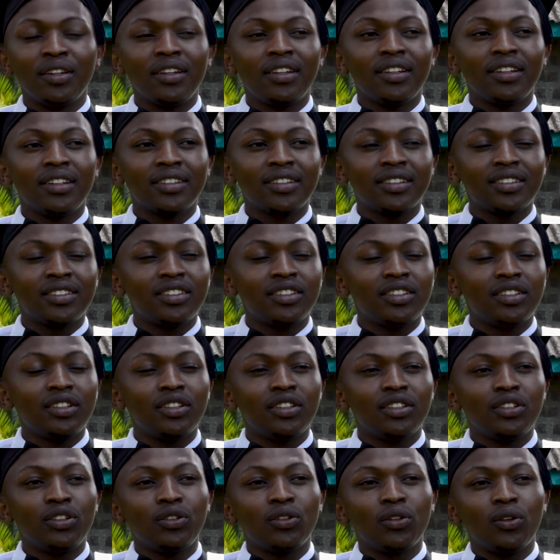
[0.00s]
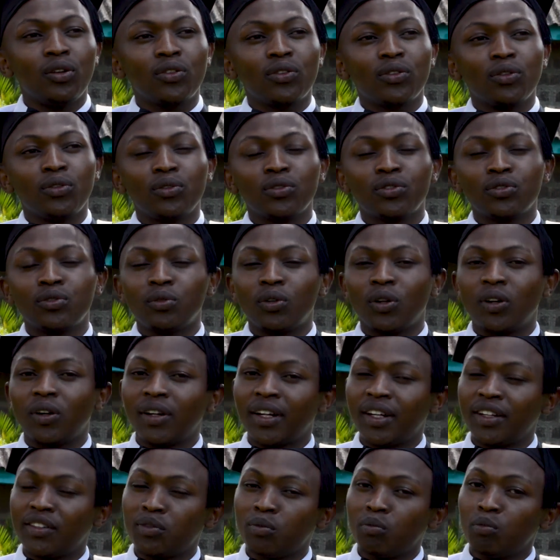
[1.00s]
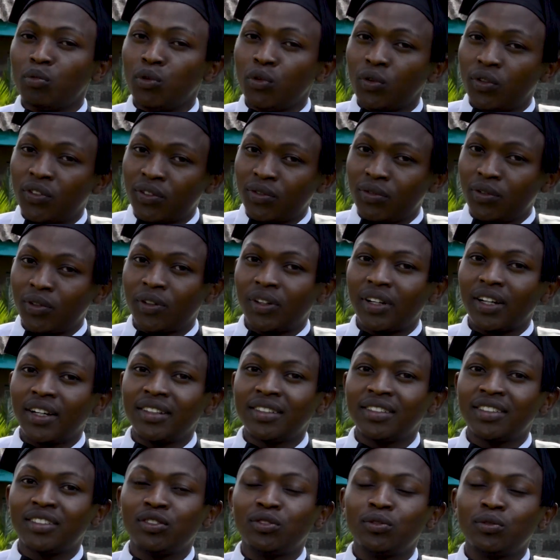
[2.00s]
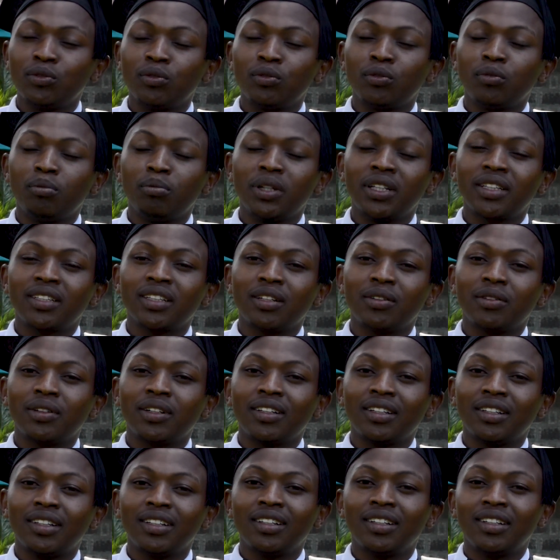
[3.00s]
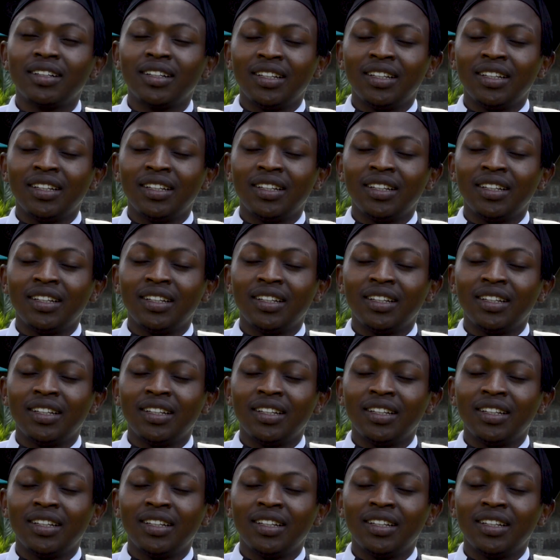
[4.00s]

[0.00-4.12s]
Yes, she also used to organize moots for us to better our